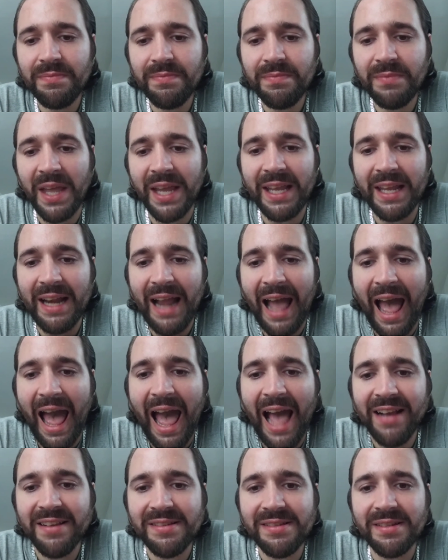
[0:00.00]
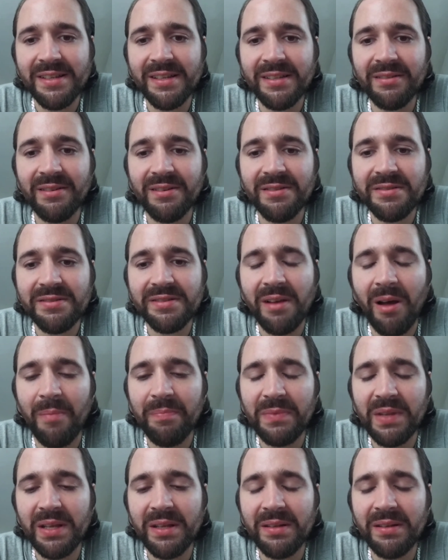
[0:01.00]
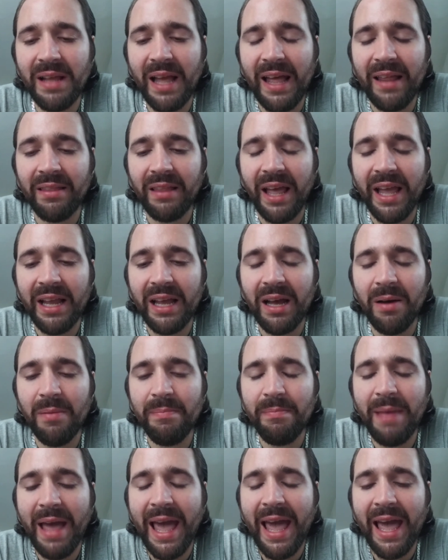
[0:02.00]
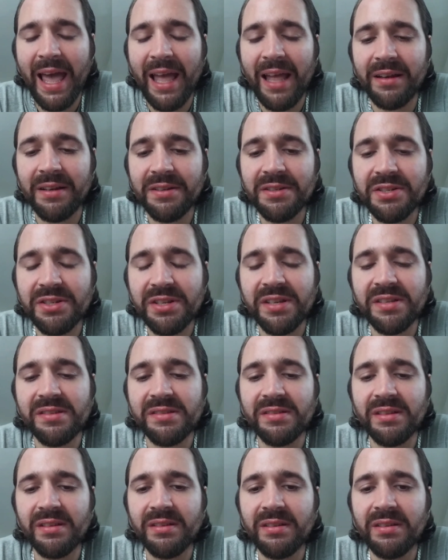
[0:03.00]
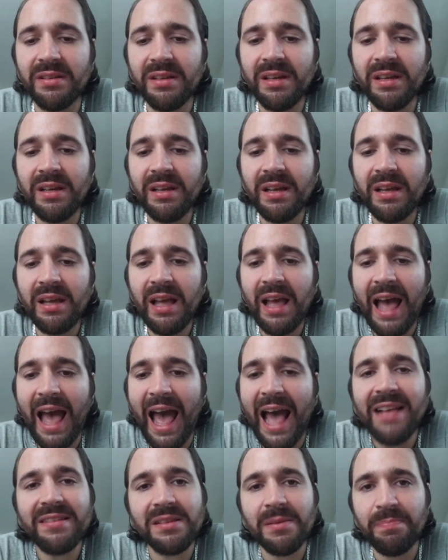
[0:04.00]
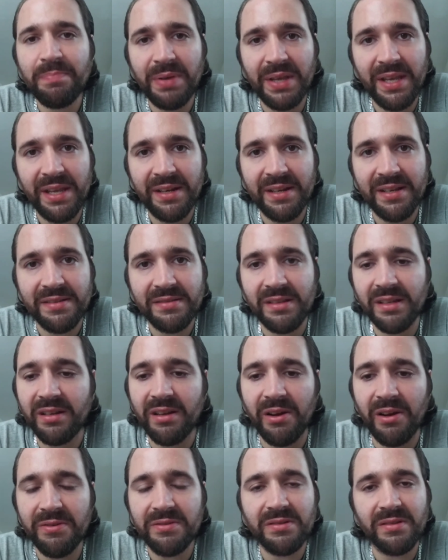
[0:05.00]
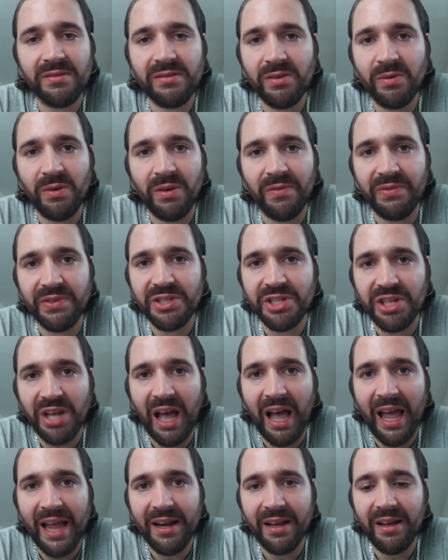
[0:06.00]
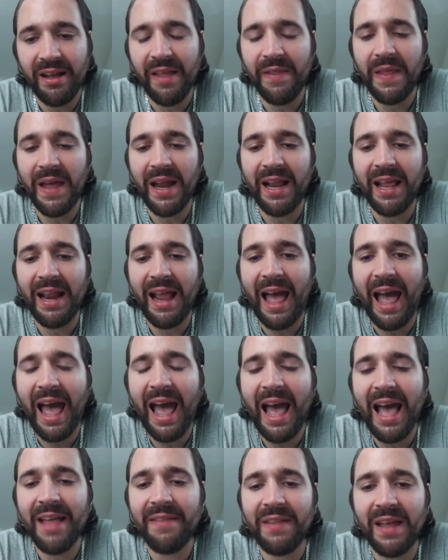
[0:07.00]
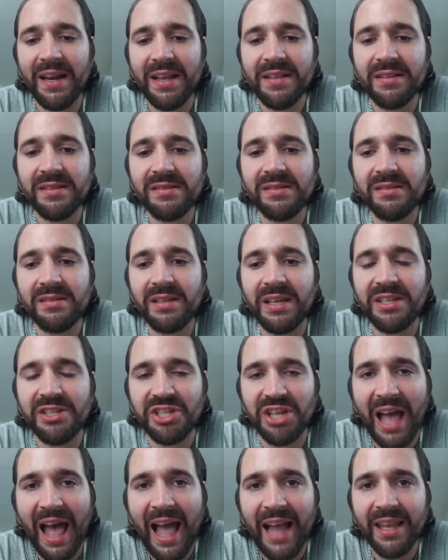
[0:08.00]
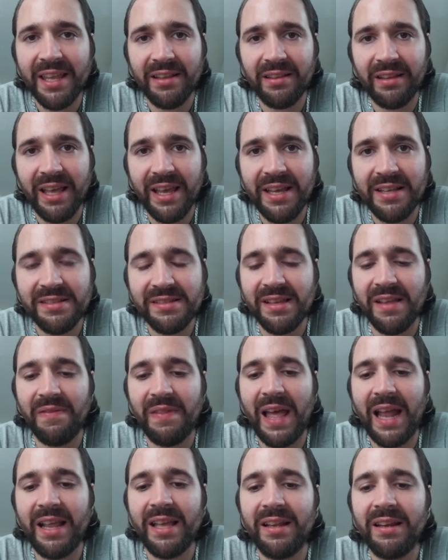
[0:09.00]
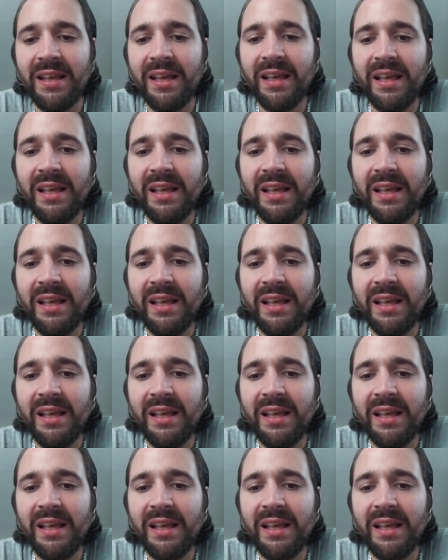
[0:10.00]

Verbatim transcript: like an accident or something and like a man just has a penis that goes into a vagina and then it ha- then it ejaculates and then it